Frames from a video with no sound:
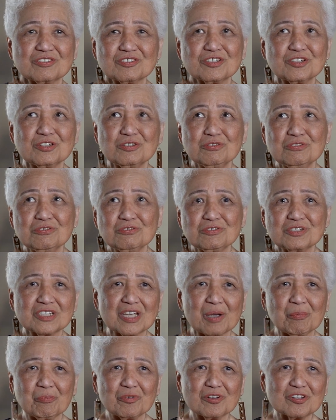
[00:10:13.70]
two
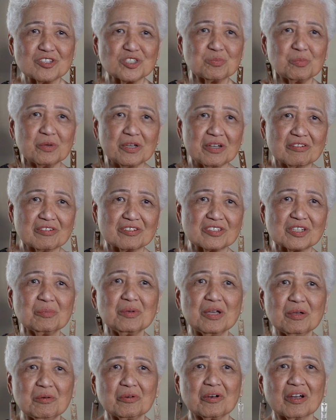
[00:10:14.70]
separate spheres. I
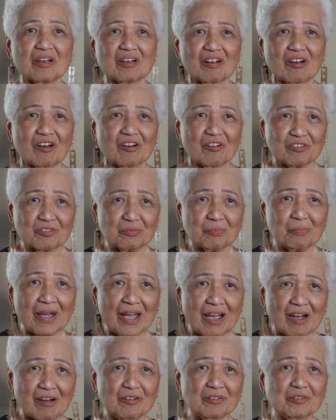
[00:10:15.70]
mean, we're
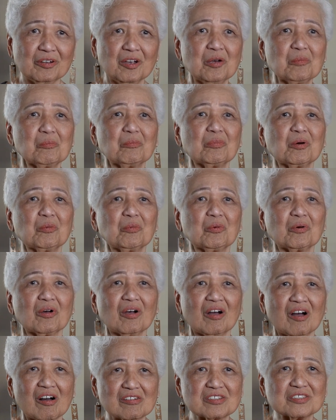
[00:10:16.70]
earthbound, but we're
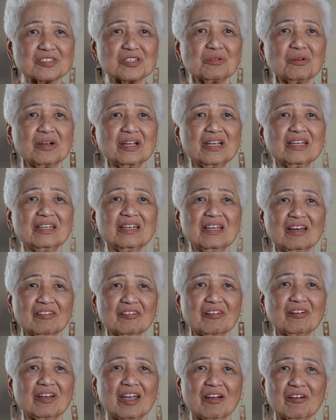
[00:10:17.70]
also in
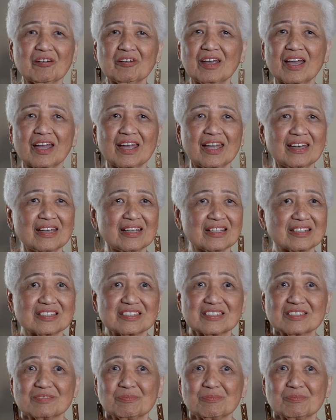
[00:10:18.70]
another area, and it's